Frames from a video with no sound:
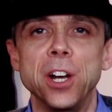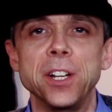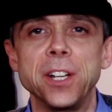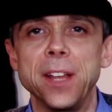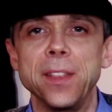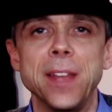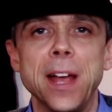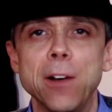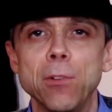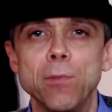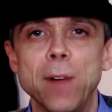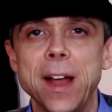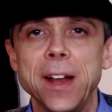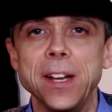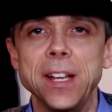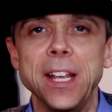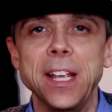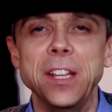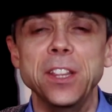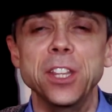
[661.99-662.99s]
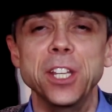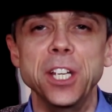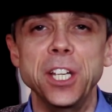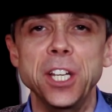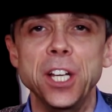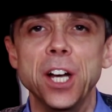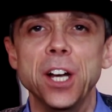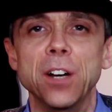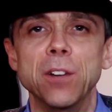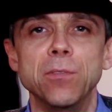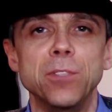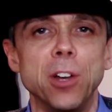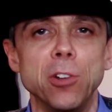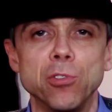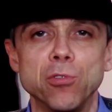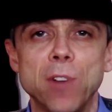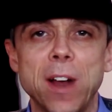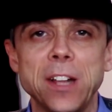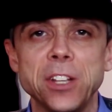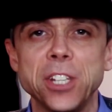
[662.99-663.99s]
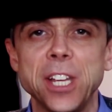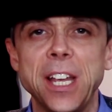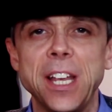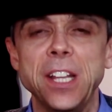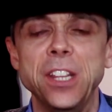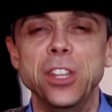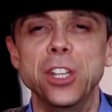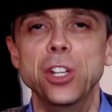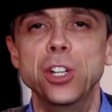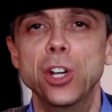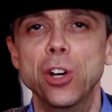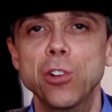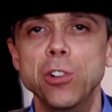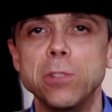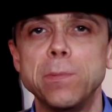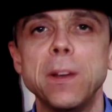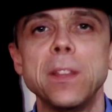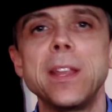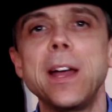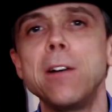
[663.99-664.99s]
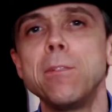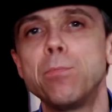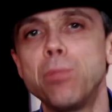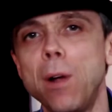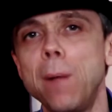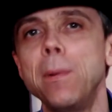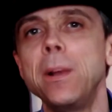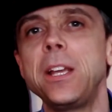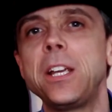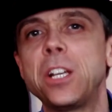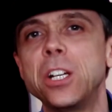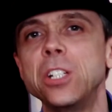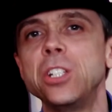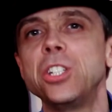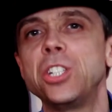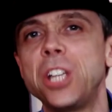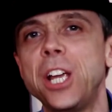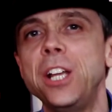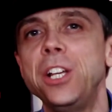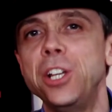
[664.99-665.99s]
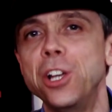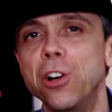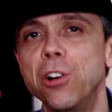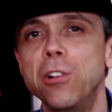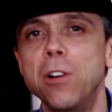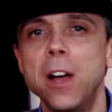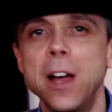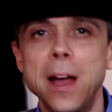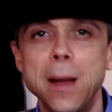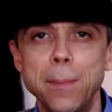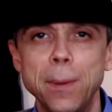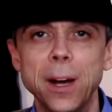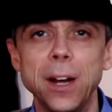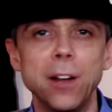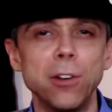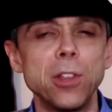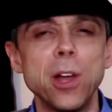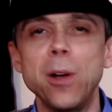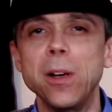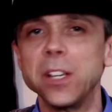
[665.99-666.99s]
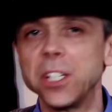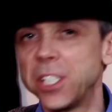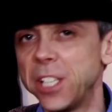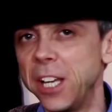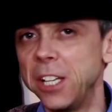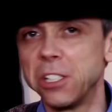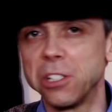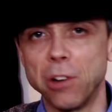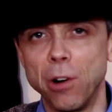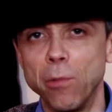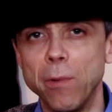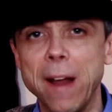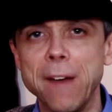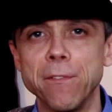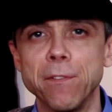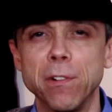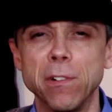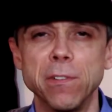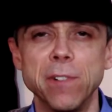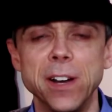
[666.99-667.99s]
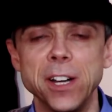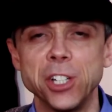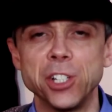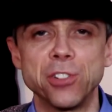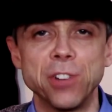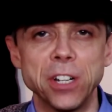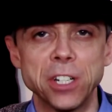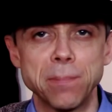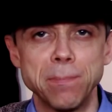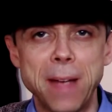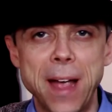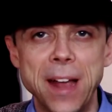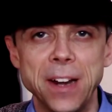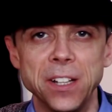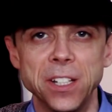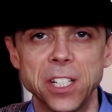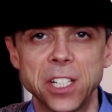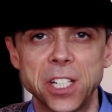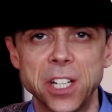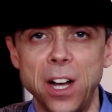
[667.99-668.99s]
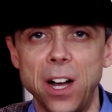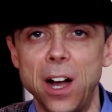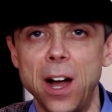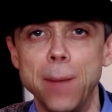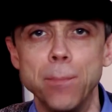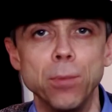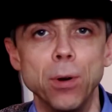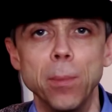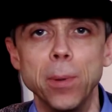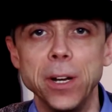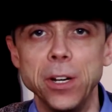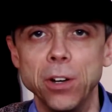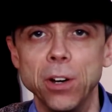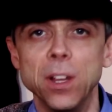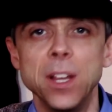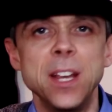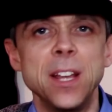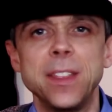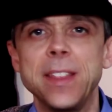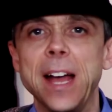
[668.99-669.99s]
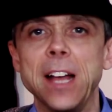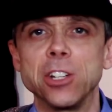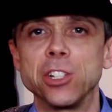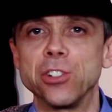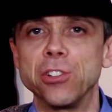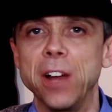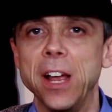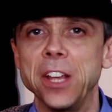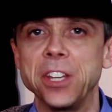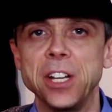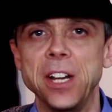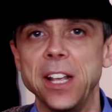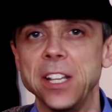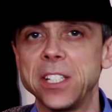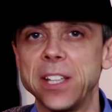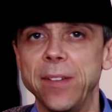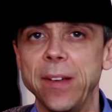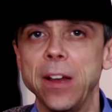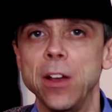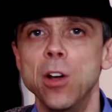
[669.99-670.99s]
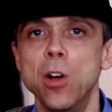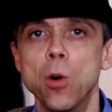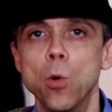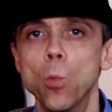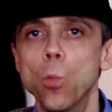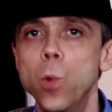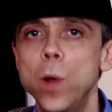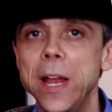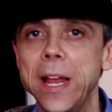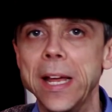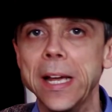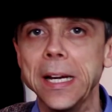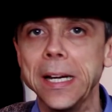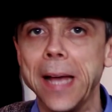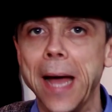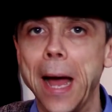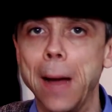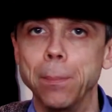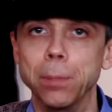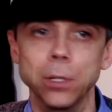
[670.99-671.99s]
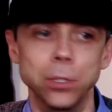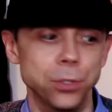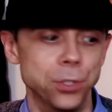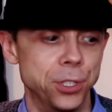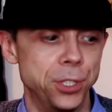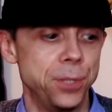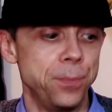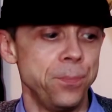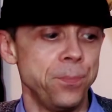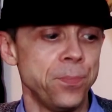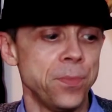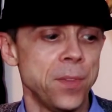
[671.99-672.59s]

I done that rant in the those rants in the news, but they'll probably continue. But although it says a rant for a very stressed man at the start, I'm probably not that stressed unless something weird happens.